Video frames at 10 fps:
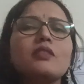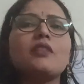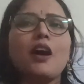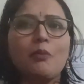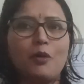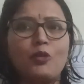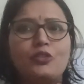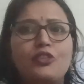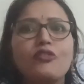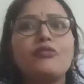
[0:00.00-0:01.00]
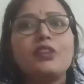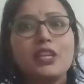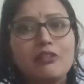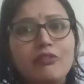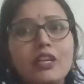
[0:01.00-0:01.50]
the amount of
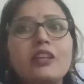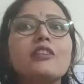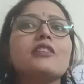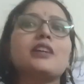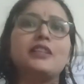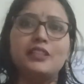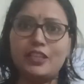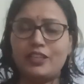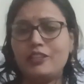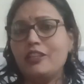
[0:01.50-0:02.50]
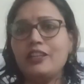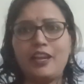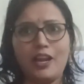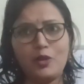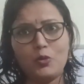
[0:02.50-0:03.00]
liquid a container
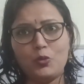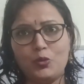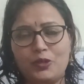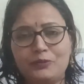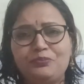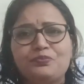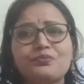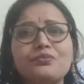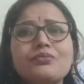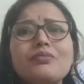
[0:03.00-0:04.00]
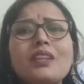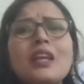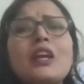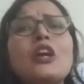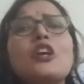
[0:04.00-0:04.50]
can hold.
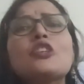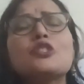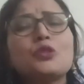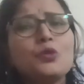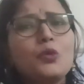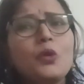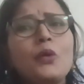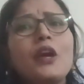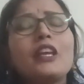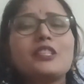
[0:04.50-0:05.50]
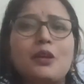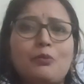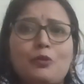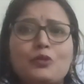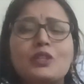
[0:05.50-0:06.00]
So
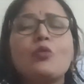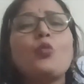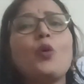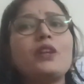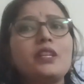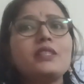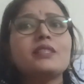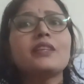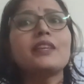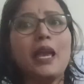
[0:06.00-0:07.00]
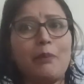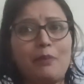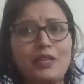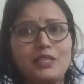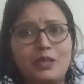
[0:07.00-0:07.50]
suppose what is
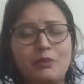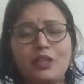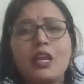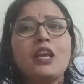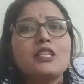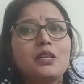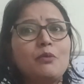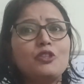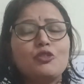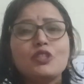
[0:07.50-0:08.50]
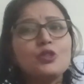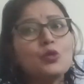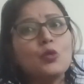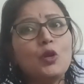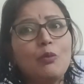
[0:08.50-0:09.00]
capacity? Suppose your
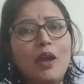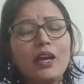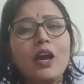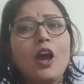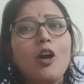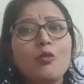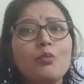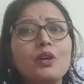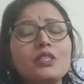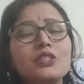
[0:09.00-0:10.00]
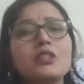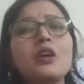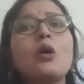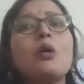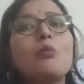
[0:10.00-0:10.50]
school bag, how much
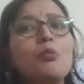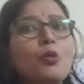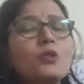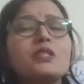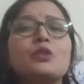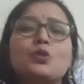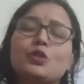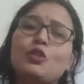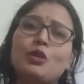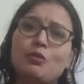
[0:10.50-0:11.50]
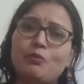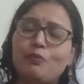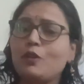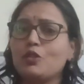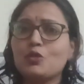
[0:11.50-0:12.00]
books your
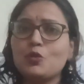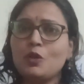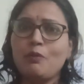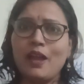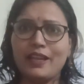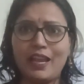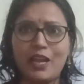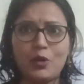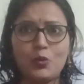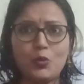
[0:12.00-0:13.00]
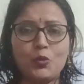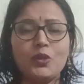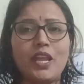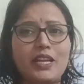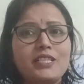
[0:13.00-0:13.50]
school bag can hold?
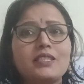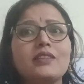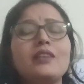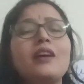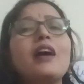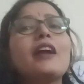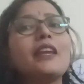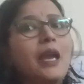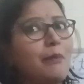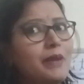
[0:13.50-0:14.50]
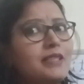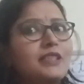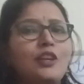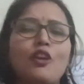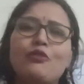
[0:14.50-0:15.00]
That is the
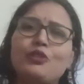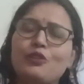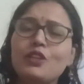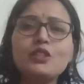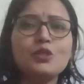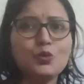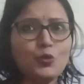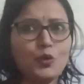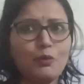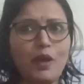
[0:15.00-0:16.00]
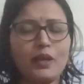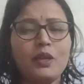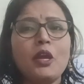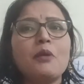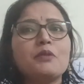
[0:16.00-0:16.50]
capacity of your school bag.
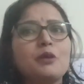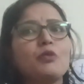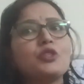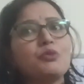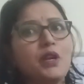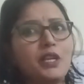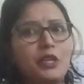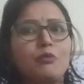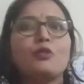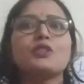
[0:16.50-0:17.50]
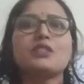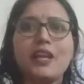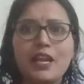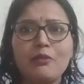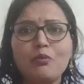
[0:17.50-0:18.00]
Suppose 20 books,
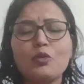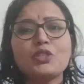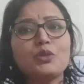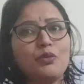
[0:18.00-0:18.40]
10 books,